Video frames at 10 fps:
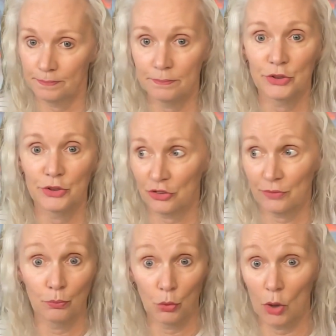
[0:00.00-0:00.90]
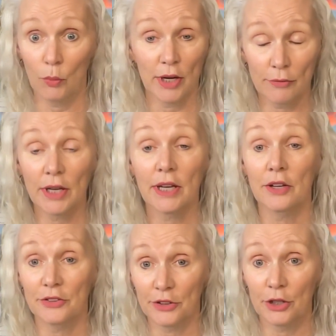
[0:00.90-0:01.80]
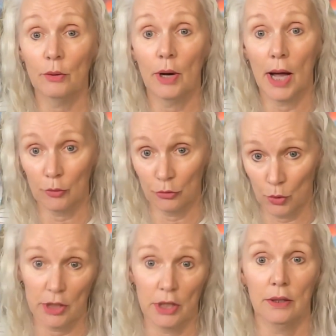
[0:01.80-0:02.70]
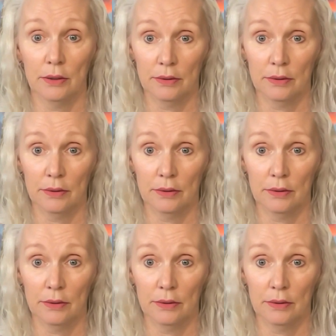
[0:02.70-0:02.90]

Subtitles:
would just work whatever I needed to do. I was working.